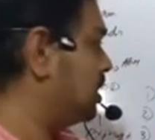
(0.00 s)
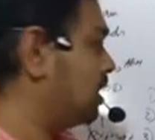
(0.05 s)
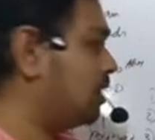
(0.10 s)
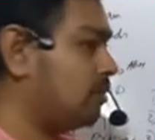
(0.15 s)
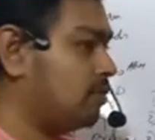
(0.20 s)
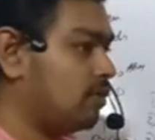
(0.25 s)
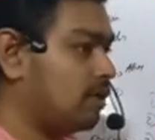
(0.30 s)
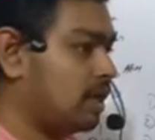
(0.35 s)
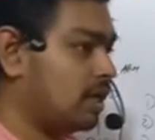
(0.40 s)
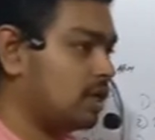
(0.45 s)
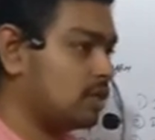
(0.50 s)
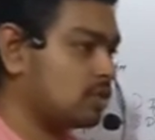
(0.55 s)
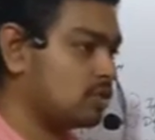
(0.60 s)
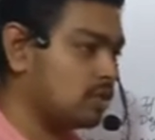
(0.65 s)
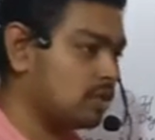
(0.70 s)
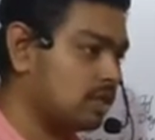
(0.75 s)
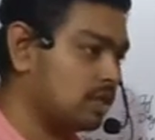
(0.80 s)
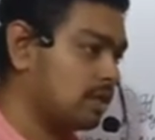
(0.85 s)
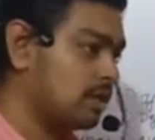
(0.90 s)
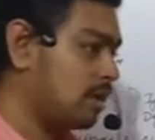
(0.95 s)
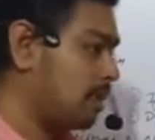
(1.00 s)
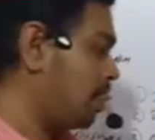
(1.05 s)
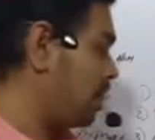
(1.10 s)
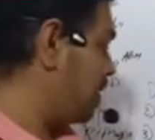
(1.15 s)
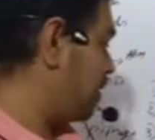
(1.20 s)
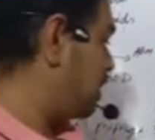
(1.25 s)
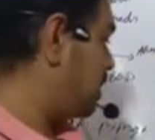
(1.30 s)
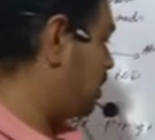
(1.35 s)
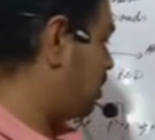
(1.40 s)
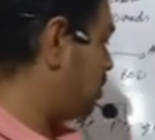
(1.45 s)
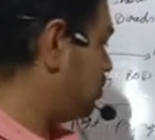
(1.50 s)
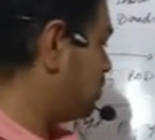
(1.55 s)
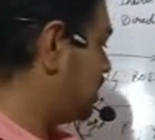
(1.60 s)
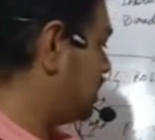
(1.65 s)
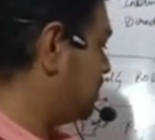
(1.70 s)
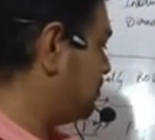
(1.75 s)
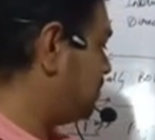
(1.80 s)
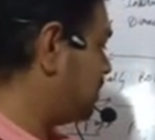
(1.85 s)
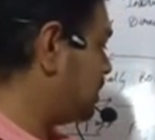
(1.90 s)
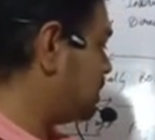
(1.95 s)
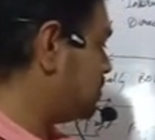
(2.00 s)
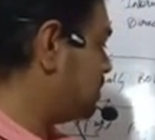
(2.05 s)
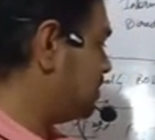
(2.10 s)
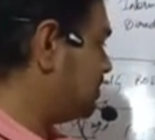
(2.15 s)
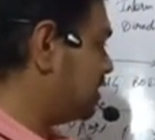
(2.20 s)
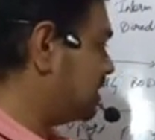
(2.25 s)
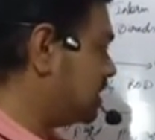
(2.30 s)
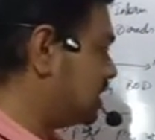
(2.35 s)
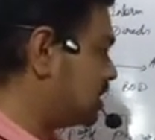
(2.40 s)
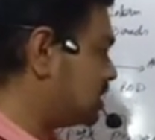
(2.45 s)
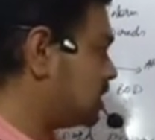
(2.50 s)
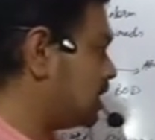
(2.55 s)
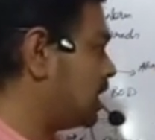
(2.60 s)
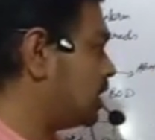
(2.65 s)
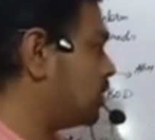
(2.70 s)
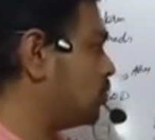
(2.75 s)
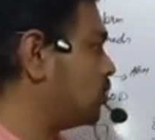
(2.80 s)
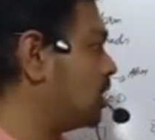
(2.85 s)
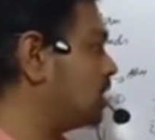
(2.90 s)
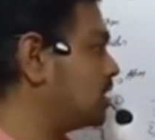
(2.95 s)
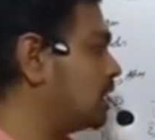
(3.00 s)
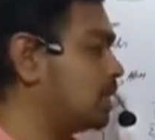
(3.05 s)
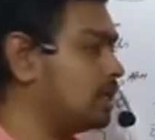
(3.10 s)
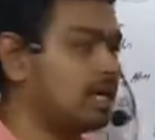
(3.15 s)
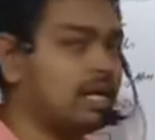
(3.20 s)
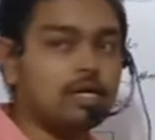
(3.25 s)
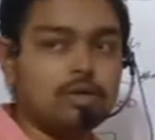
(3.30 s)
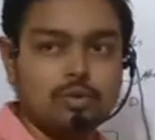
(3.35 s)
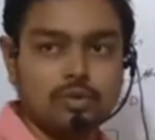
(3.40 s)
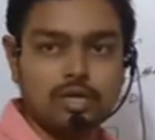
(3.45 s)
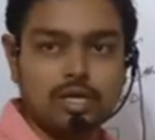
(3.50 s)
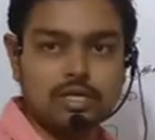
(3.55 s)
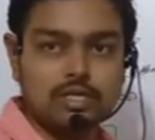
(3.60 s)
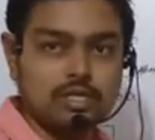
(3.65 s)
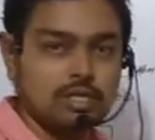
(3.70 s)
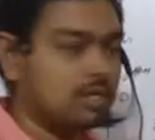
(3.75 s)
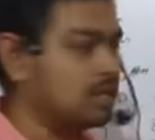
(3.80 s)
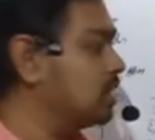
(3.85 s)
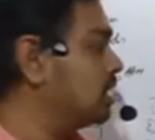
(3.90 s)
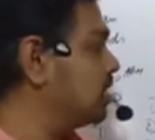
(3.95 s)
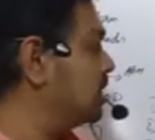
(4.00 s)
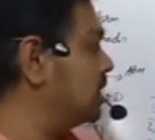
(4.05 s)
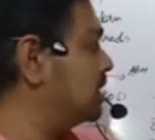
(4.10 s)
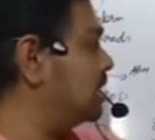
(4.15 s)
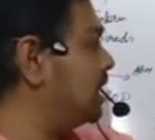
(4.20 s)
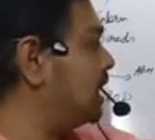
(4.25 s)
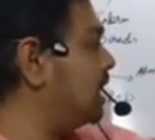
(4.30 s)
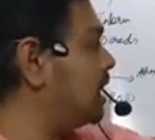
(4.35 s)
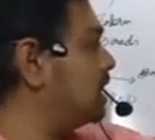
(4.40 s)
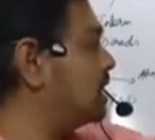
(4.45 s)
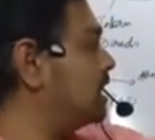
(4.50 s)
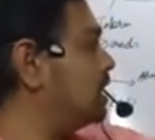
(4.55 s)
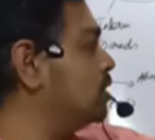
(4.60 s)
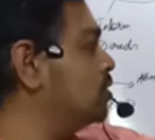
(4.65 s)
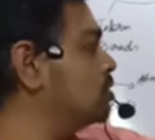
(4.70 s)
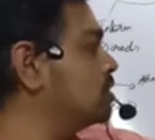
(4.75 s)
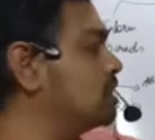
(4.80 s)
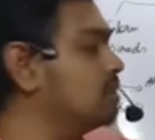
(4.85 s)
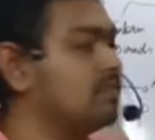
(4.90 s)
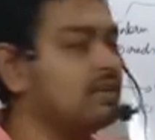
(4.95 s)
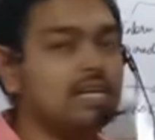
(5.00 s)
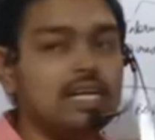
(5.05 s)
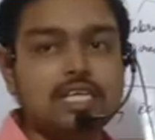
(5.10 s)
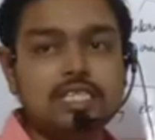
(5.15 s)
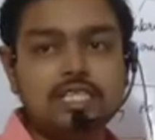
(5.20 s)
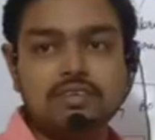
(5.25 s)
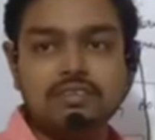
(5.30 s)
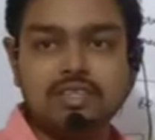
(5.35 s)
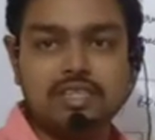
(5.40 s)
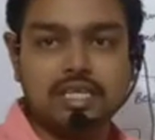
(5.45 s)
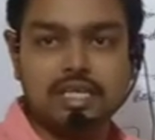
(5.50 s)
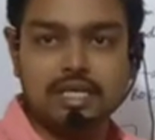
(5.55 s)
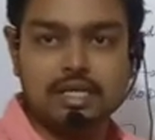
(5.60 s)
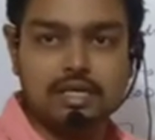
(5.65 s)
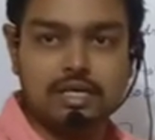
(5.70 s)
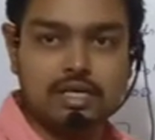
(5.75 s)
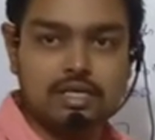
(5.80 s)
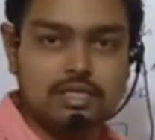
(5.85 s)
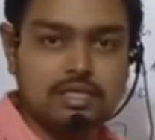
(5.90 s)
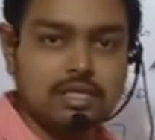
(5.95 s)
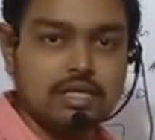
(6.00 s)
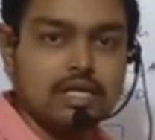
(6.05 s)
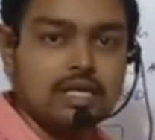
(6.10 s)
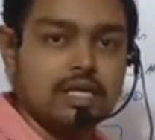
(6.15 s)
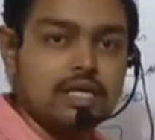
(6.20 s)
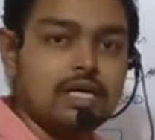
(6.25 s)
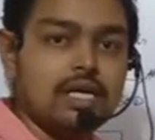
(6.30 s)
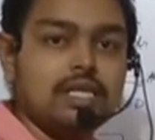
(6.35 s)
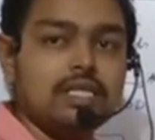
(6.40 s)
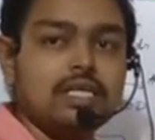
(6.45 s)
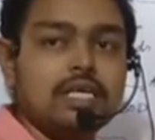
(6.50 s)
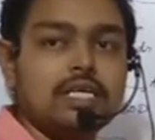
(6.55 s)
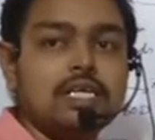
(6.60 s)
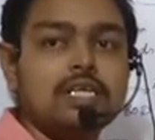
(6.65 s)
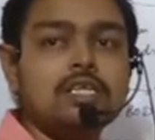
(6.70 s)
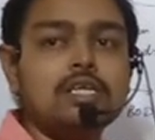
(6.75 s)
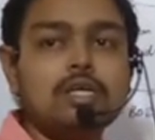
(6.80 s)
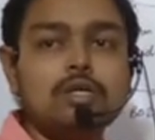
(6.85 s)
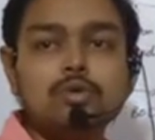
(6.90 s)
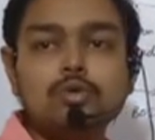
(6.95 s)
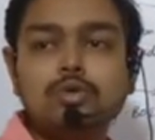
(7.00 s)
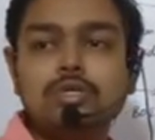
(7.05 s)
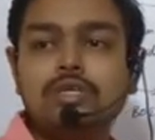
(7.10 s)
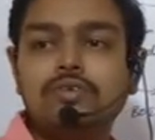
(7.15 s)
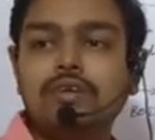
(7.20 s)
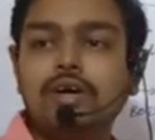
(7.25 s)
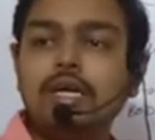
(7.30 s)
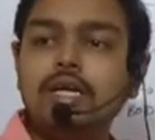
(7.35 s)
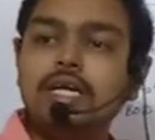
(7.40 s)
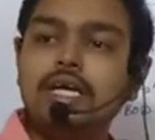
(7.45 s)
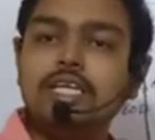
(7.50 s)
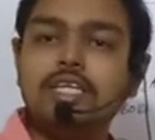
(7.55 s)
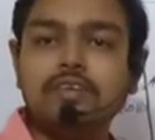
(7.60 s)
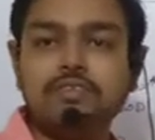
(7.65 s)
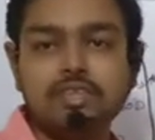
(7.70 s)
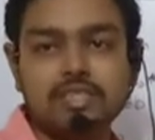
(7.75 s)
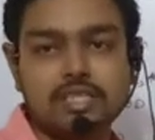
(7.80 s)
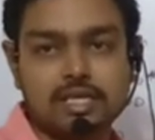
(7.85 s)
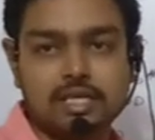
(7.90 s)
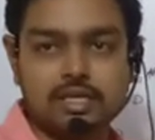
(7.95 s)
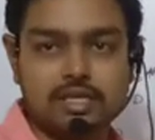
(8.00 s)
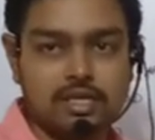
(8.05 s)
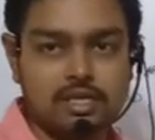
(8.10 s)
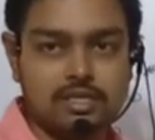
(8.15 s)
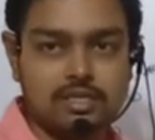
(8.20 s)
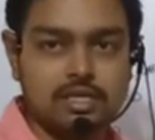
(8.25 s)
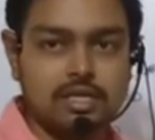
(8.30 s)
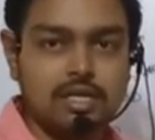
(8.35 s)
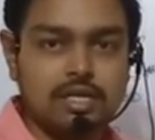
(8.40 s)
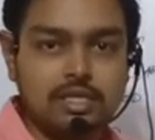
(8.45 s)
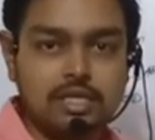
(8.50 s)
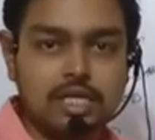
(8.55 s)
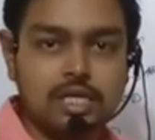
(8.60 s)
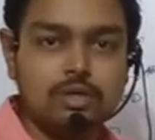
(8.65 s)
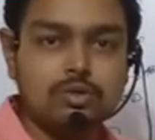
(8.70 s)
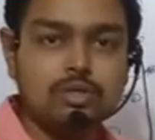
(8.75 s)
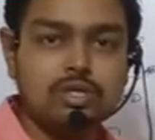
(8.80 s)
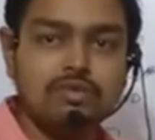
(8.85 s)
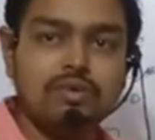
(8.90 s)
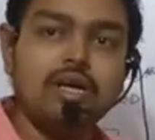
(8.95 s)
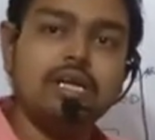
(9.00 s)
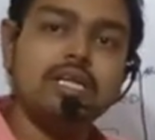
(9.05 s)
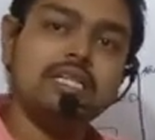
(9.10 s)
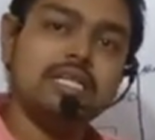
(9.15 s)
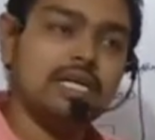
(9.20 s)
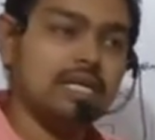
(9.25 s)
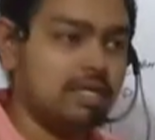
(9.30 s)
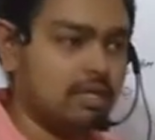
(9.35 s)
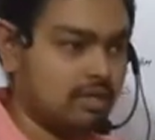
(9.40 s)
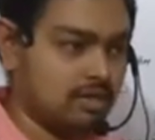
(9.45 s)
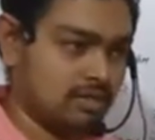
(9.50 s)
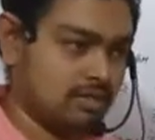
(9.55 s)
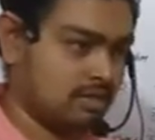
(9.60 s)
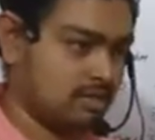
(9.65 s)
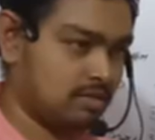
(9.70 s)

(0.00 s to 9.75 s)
Everyone understood? Now the difference between this rate rule and that rate rule is, there they use the word each of the 3 years, here they didn't use the word each of the 3 years, they use the word 3 years.